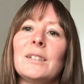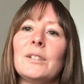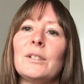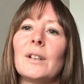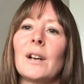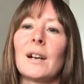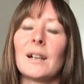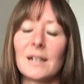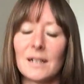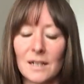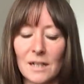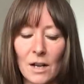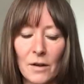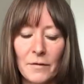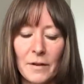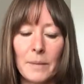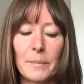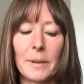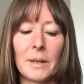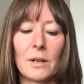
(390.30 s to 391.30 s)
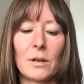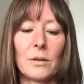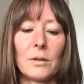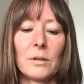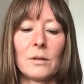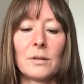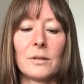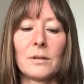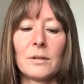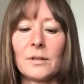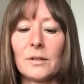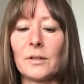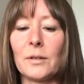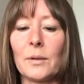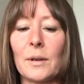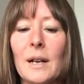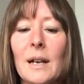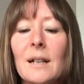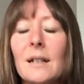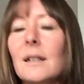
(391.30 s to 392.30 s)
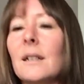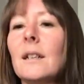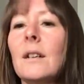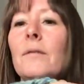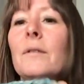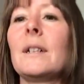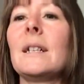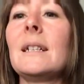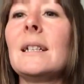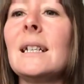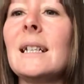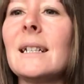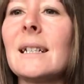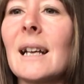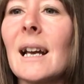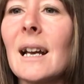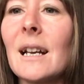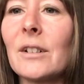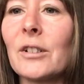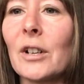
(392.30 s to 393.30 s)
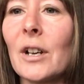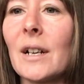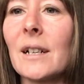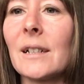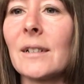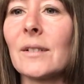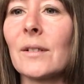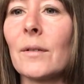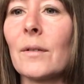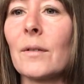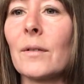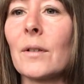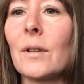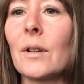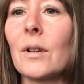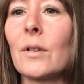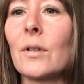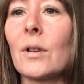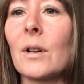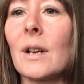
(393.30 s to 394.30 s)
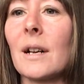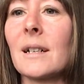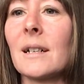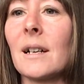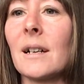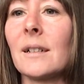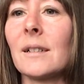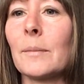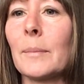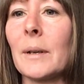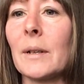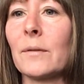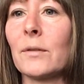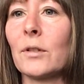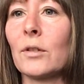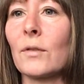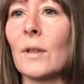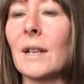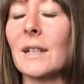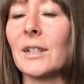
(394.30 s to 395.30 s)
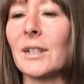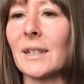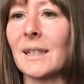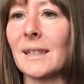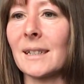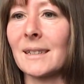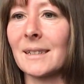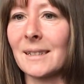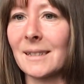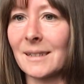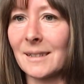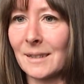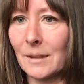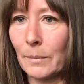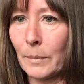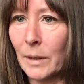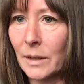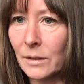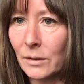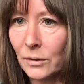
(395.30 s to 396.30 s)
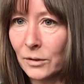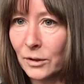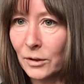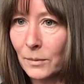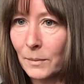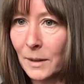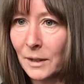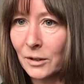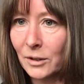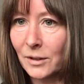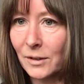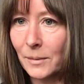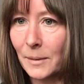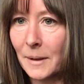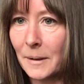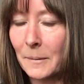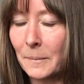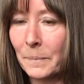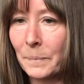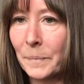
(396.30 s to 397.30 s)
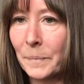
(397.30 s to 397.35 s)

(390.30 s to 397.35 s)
I love it because you get a lovely neat edge and it's got a nice bit of stretch in it, but not too much as well.